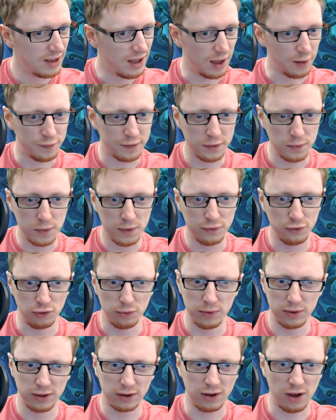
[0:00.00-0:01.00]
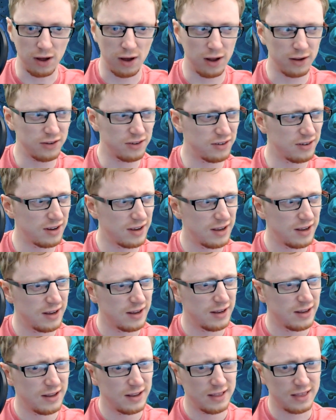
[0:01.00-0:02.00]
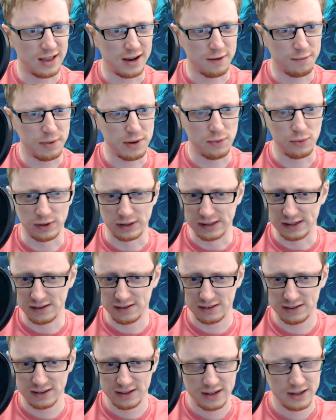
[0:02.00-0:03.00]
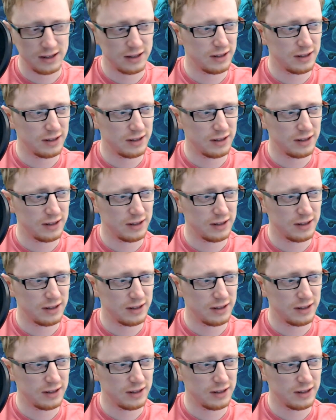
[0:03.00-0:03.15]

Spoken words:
I think with some of the cards that have been released,